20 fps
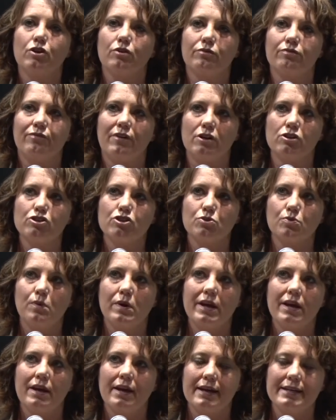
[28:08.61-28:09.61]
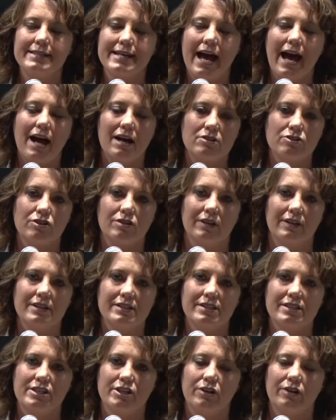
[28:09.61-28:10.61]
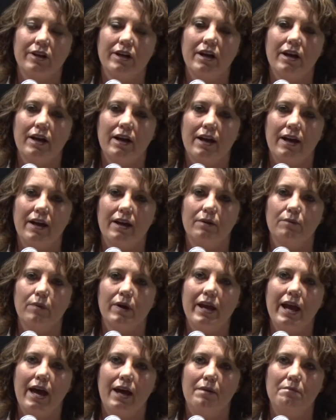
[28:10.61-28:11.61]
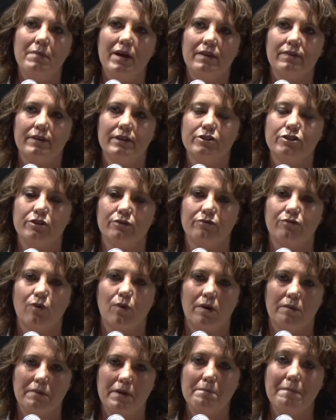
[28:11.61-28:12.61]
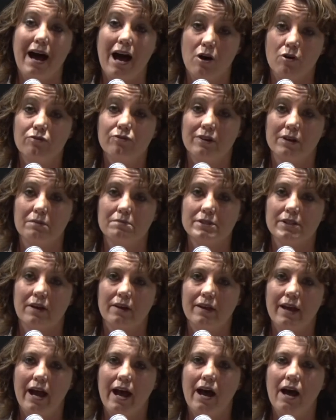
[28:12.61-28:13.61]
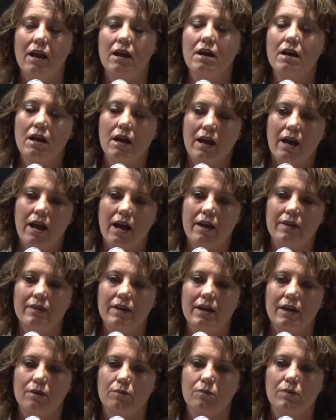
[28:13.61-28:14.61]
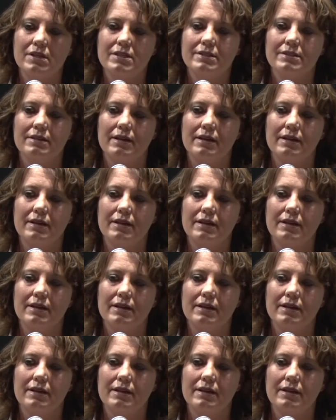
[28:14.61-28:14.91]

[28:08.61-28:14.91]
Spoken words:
First, we attached the listeria, and we had a method to form the biofilms on that. And then We